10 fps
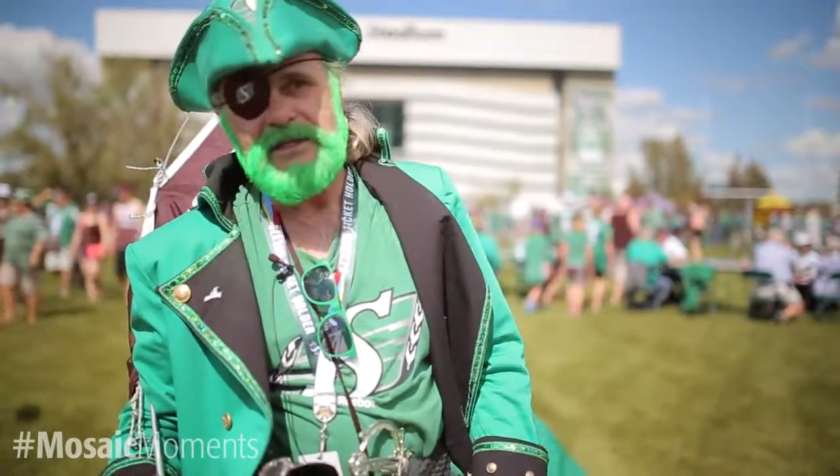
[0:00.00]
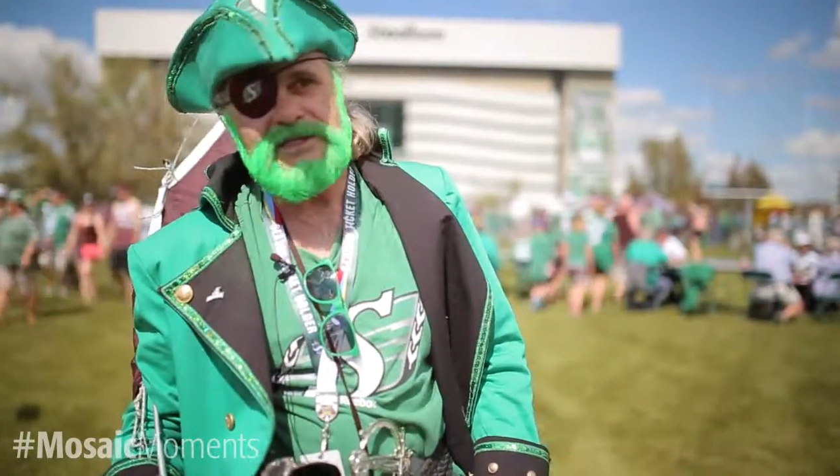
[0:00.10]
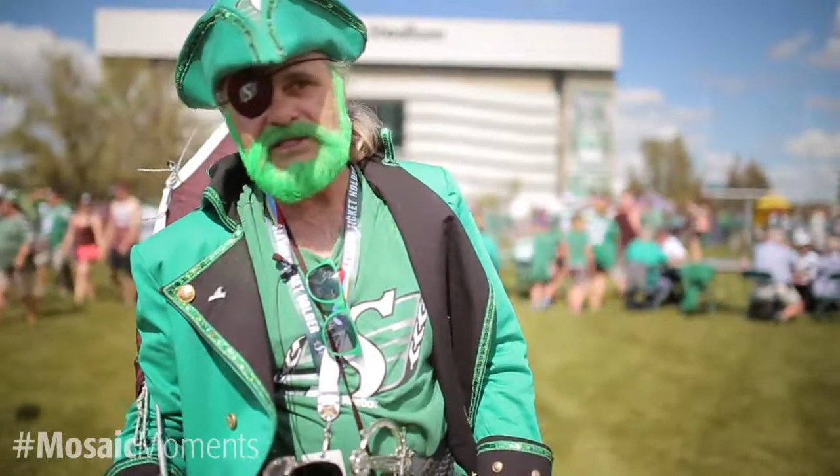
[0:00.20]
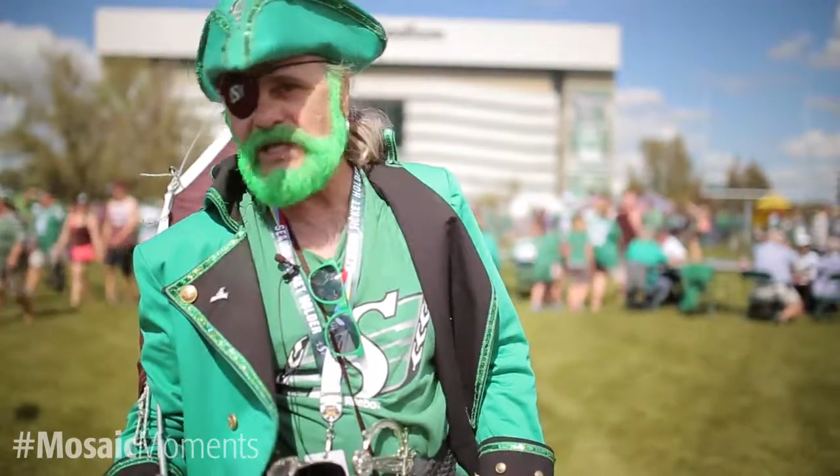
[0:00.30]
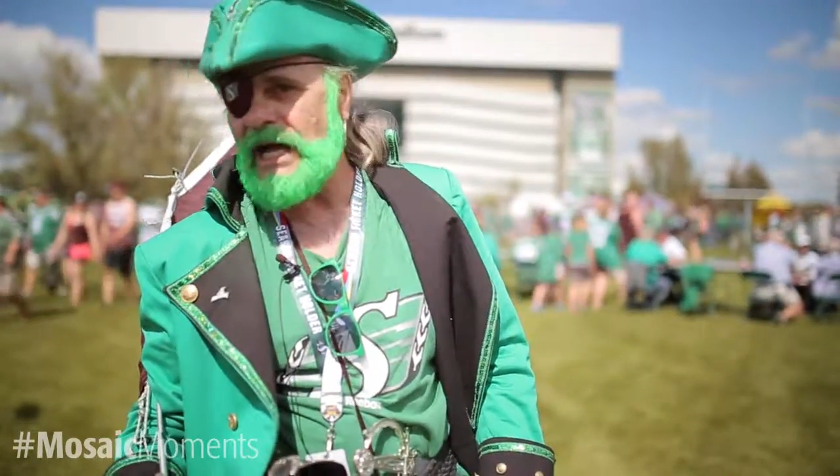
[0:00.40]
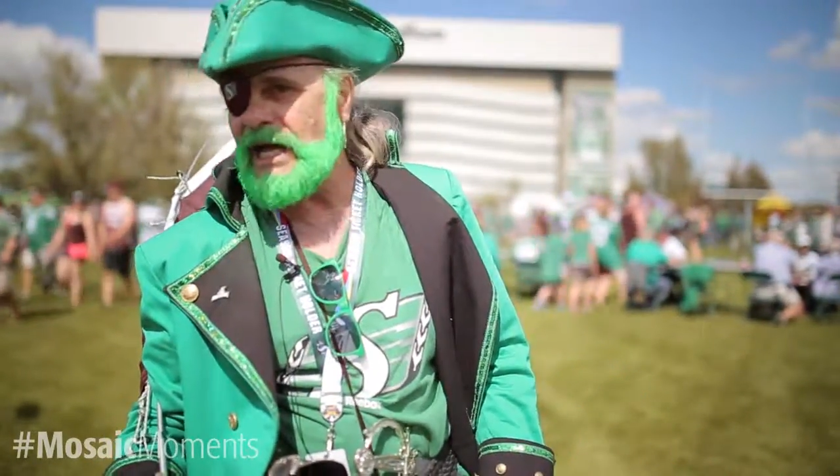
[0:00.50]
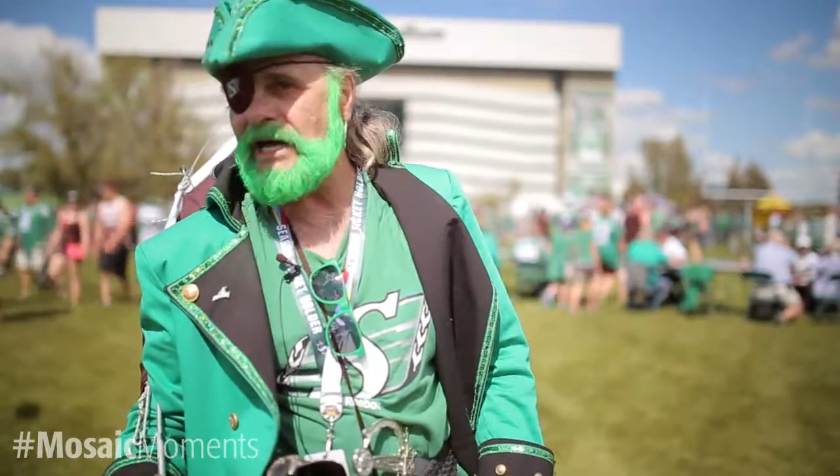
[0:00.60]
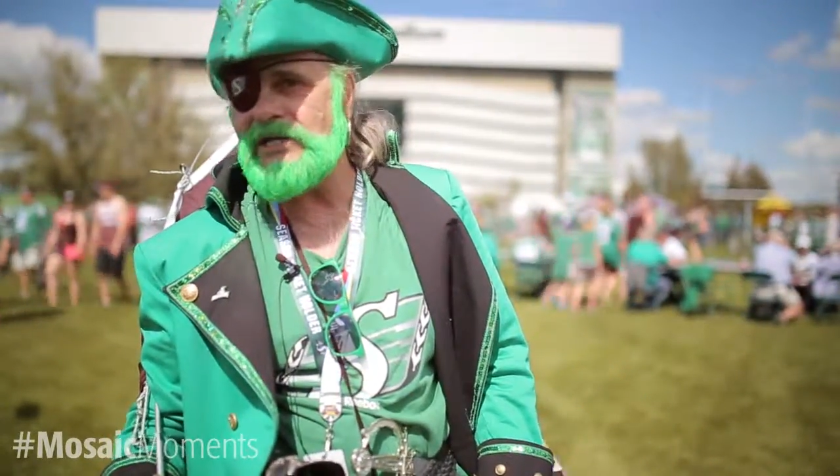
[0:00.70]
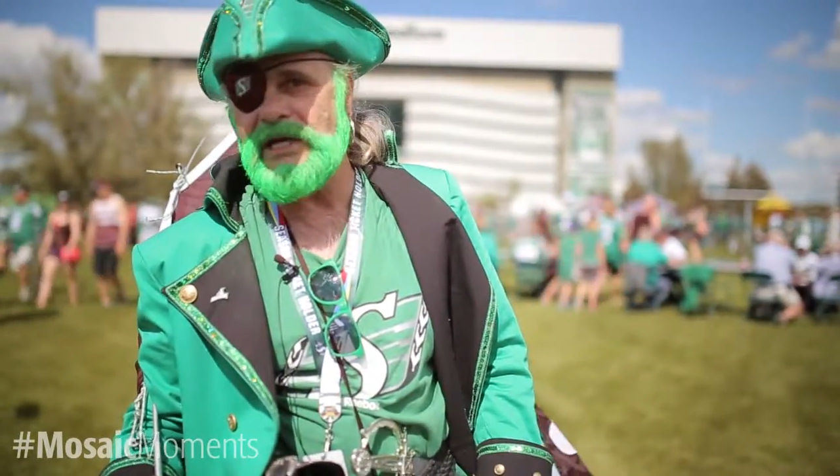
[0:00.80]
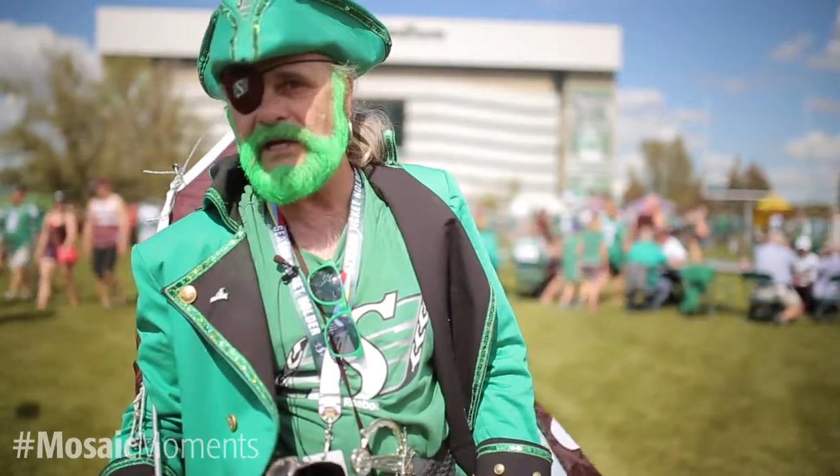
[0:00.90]

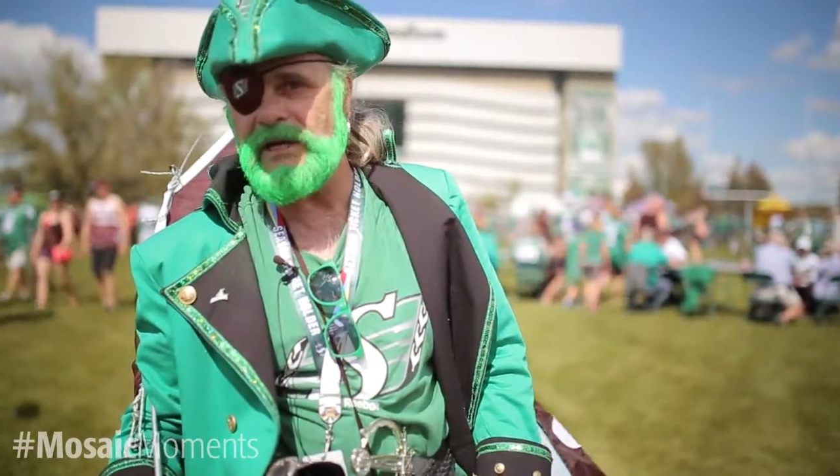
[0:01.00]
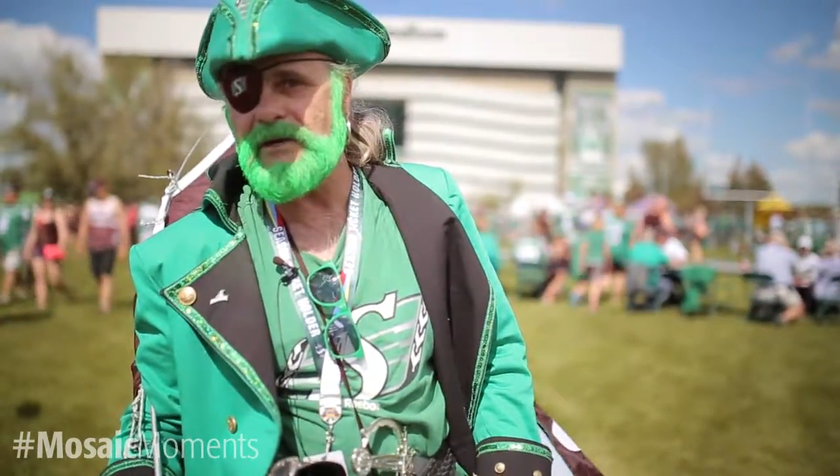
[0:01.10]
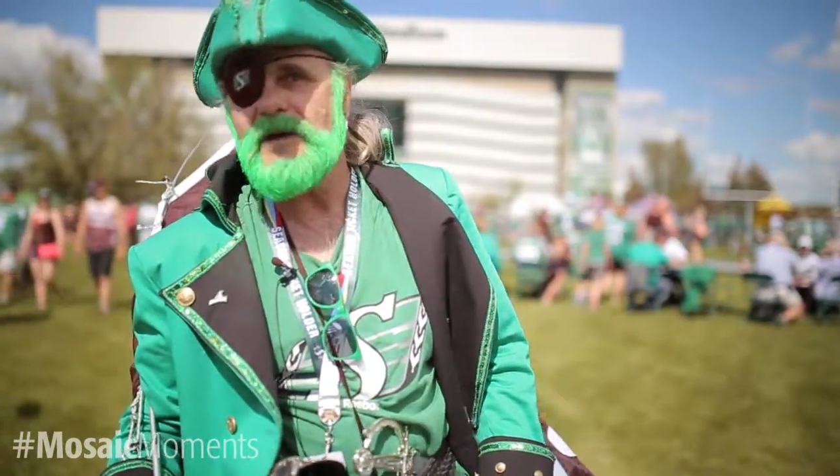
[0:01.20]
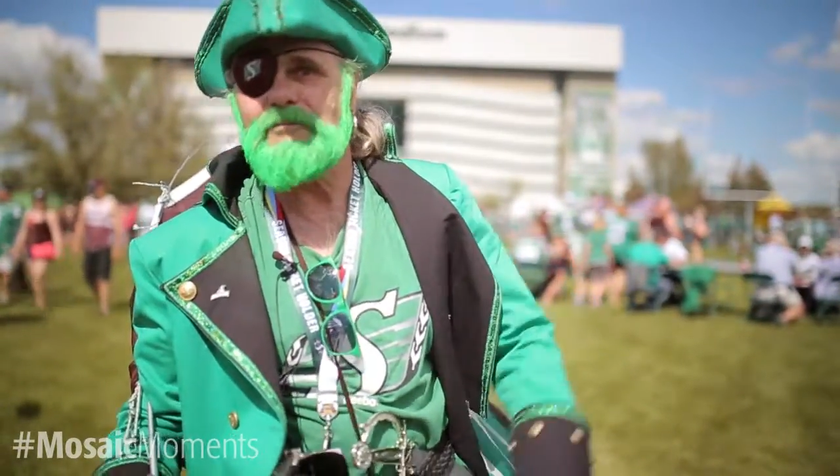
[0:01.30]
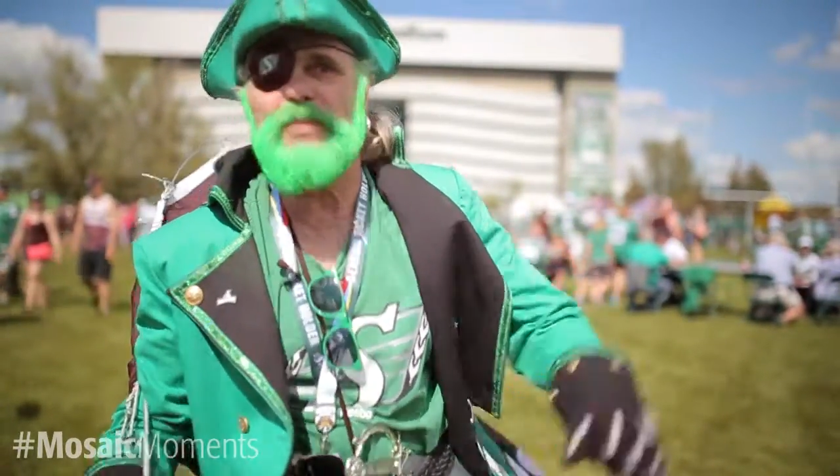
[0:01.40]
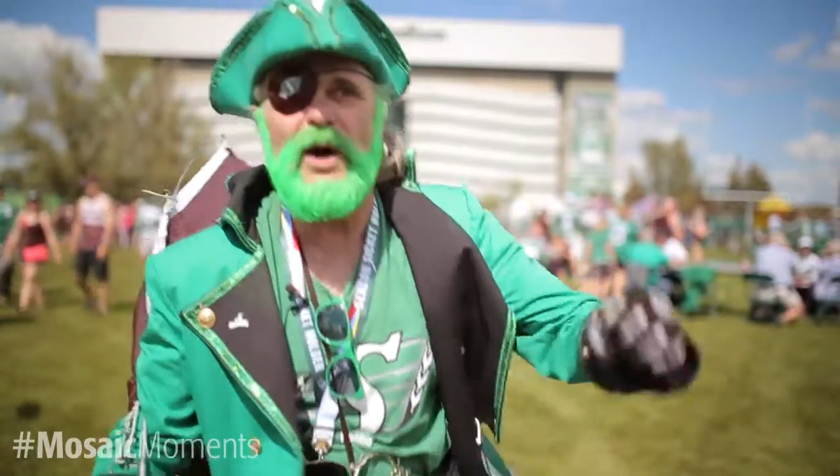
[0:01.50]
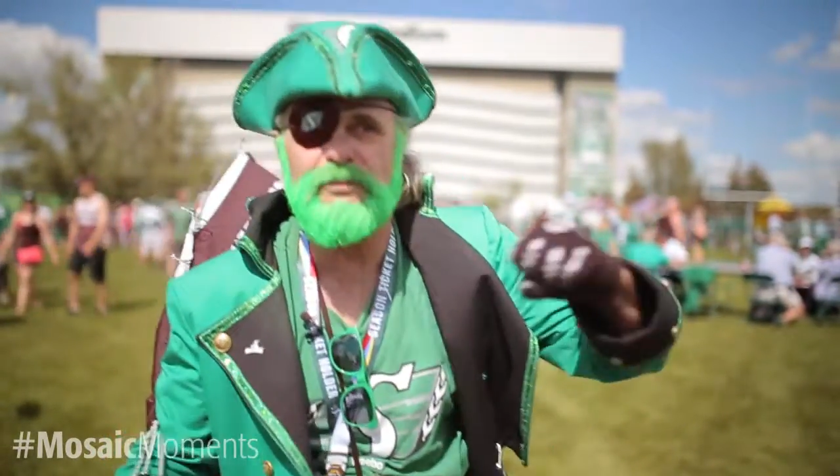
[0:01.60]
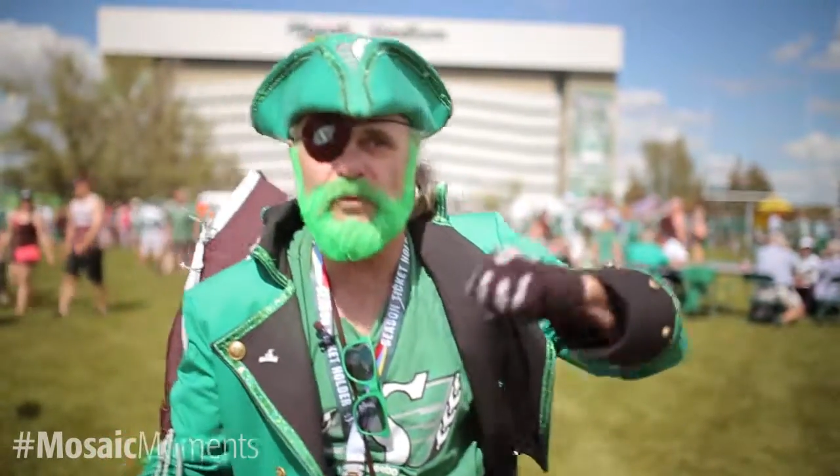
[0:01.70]
sad year, but